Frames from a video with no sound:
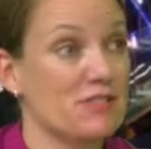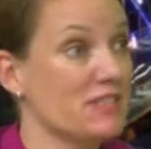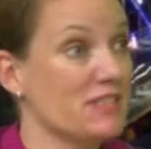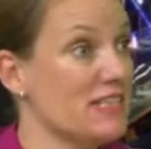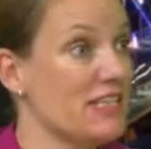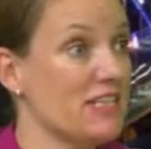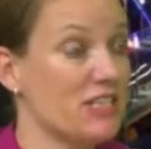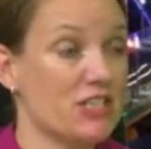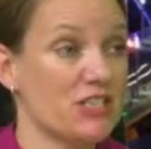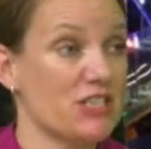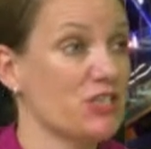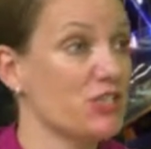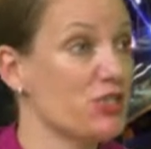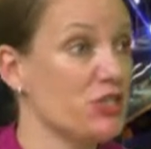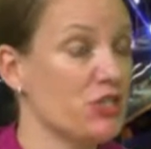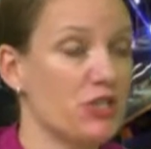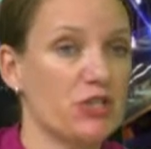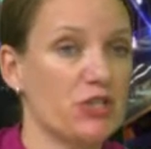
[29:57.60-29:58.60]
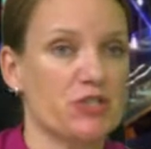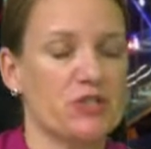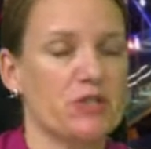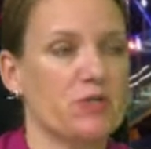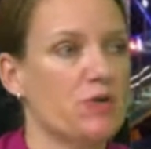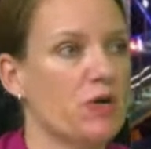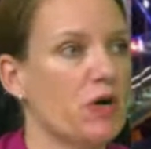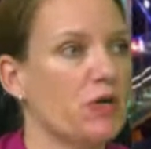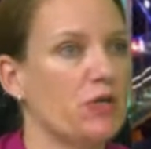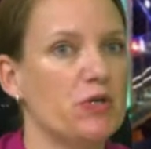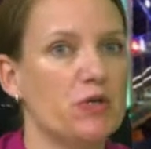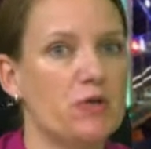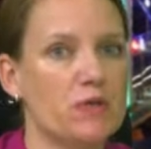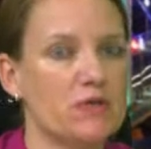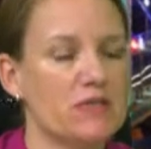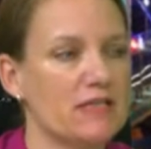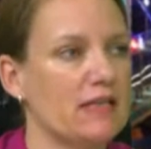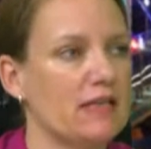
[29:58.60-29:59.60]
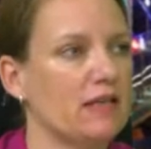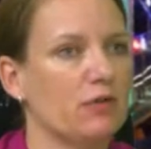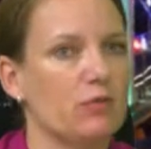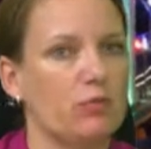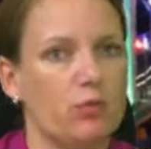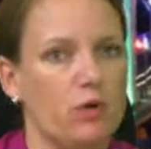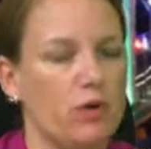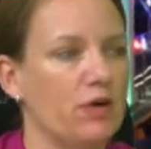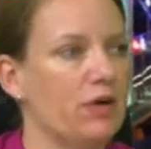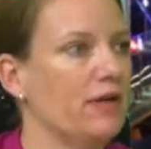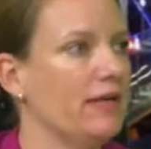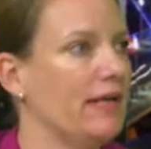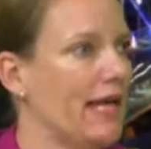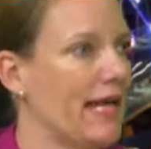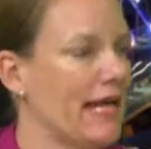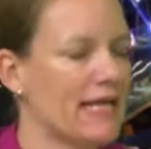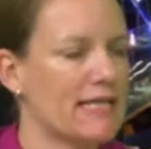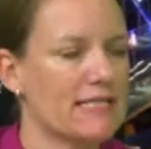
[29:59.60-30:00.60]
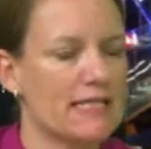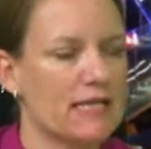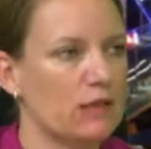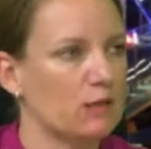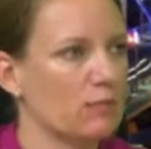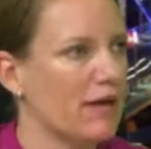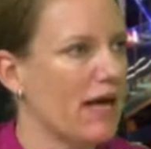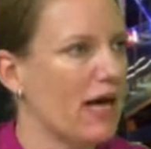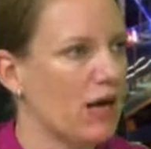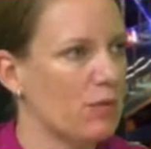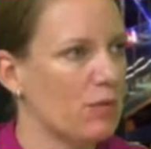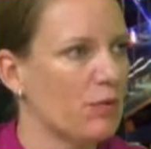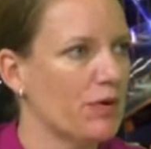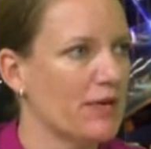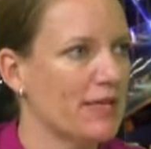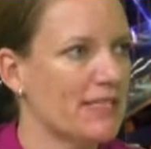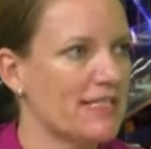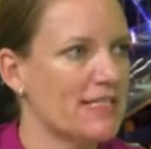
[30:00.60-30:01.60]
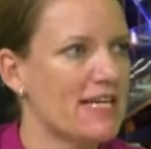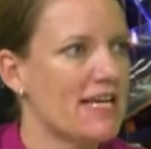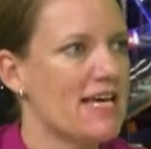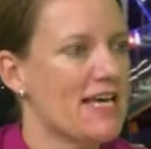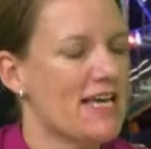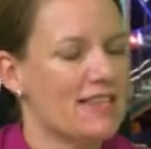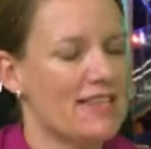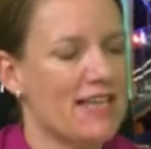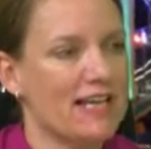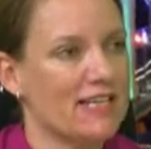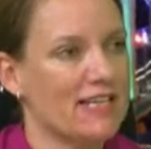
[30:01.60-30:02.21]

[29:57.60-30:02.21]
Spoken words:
teachers and students who are using Word, Excel, PowerPoint. That